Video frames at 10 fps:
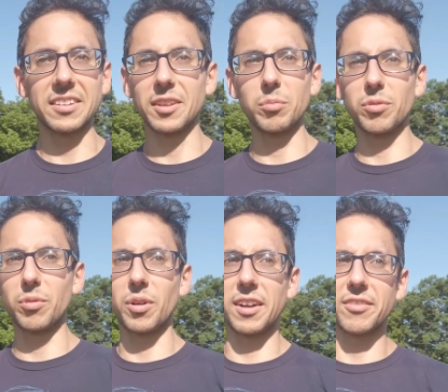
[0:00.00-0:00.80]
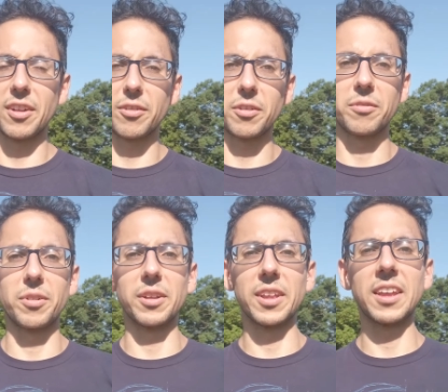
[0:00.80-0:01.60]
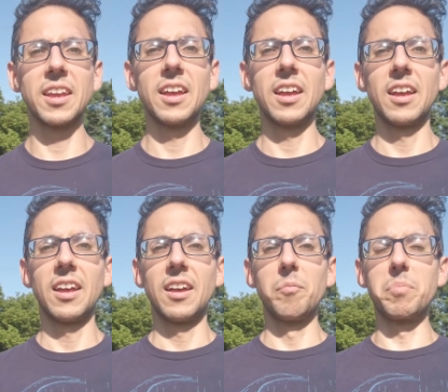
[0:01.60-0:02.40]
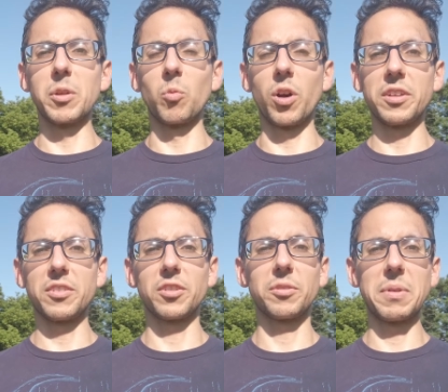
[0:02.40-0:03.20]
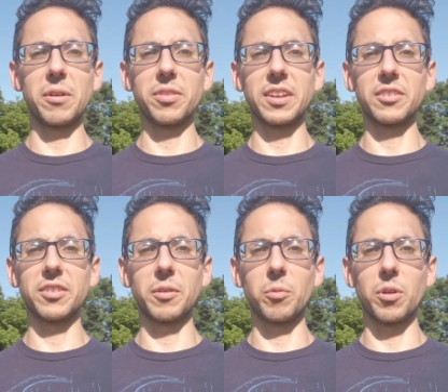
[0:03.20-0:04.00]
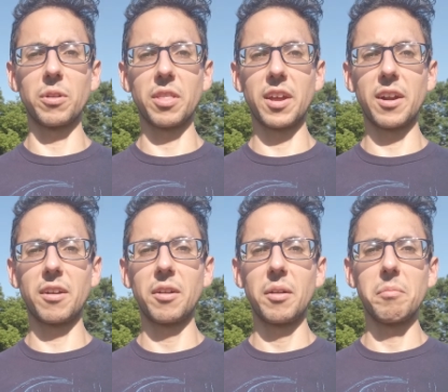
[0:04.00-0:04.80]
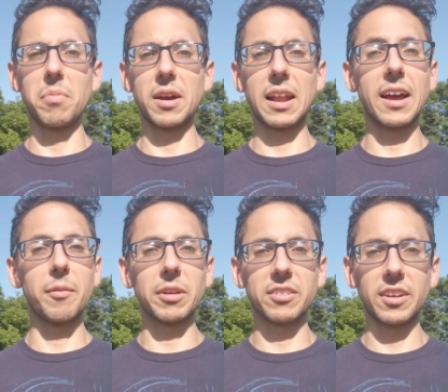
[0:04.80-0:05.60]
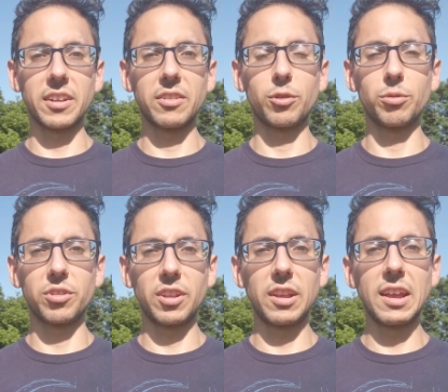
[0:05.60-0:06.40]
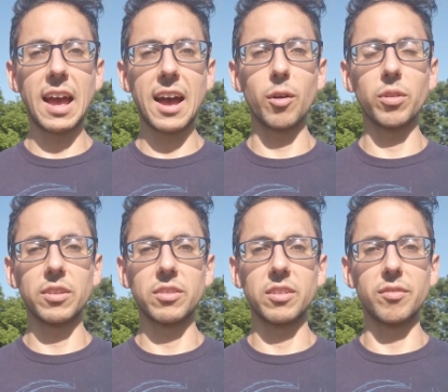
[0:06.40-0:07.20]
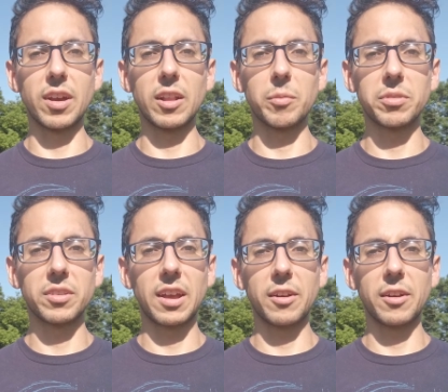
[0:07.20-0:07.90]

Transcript: I said before, I've never really been one to smell things that weren't there, but I'm excited to see how this develops.